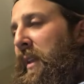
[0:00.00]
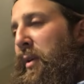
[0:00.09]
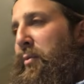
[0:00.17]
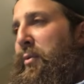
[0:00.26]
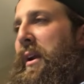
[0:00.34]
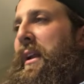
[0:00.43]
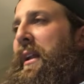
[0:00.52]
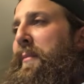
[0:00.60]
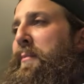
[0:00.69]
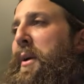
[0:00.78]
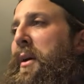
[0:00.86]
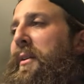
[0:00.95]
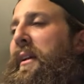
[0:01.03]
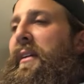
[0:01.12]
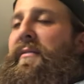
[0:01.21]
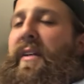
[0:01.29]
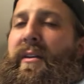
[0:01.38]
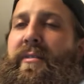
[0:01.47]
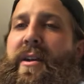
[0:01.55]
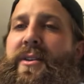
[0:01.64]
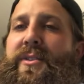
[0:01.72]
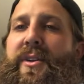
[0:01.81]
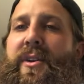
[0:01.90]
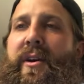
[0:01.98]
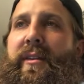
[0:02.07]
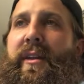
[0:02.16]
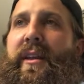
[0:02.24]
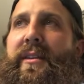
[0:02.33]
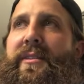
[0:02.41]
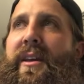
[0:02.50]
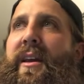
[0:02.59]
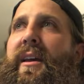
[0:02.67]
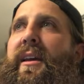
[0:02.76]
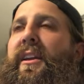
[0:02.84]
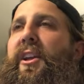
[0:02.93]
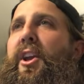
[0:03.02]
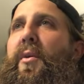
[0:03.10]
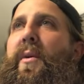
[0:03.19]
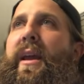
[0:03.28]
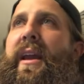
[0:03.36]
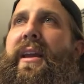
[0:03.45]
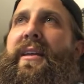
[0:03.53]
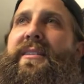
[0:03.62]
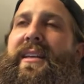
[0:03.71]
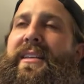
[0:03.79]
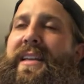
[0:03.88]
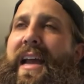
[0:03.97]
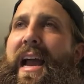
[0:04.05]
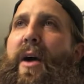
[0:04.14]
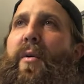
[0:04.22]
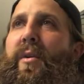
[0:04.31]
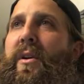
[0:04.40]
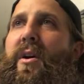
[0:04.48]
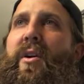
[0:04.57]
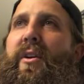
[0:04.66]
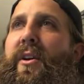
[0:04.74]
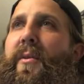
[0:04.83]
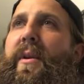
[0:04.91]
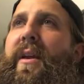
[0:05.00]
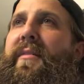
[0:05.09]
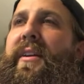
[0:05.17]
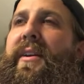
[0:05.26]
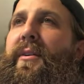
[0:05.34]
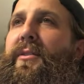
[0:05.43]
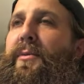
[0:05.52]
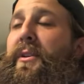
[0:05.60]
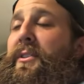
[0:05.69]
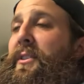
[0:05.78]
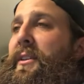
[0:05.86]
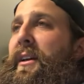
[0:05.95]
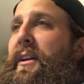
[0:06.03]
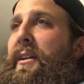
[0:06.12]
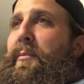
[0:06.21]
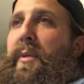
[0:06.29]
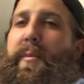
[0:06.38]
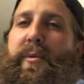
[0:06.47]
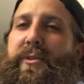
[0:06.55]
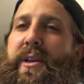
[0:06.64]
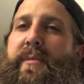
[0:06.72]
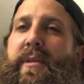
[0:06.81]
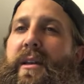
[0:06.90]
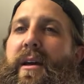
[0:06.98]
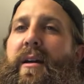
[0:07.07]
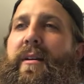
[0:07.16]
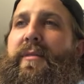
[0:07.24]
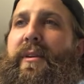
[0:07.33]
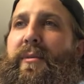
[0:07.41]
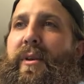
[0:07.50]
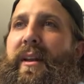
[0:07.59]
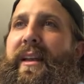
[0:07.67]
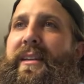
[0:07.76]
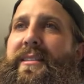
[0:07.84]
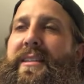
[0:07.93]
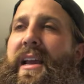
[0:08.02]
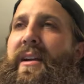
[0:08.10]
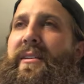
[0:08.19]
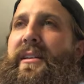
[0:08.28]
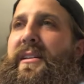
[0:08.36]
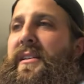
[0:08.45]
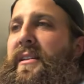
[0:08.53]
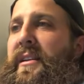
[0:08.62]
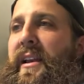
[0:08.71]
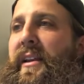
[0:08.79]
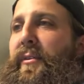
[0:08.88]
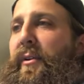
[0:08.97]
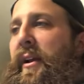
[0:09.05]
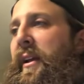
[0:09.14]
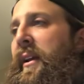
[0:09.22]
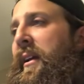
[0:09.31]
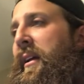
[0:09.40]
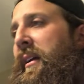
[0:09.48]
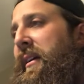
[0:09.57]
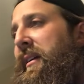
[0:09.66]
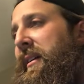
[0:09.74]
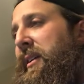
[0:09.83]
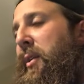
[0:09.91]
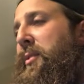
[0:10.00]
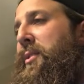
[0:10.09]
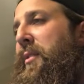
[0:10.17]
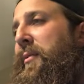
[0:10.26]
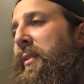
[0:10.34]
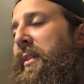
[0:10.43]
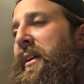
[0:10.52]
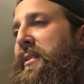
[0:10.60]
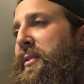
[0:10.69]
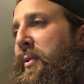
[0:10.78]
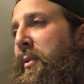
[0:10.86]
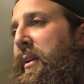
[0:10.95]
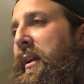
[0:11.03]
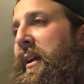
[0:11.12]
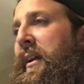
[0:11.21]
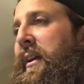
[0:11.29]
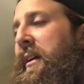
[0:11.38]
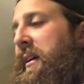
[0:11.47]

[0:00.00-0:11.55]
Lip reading: really building a foundation on these Q&As, these hour-long Q&A videos, which people seem to love. He really gets down into the nitty-gritty, goes over things thoroughly.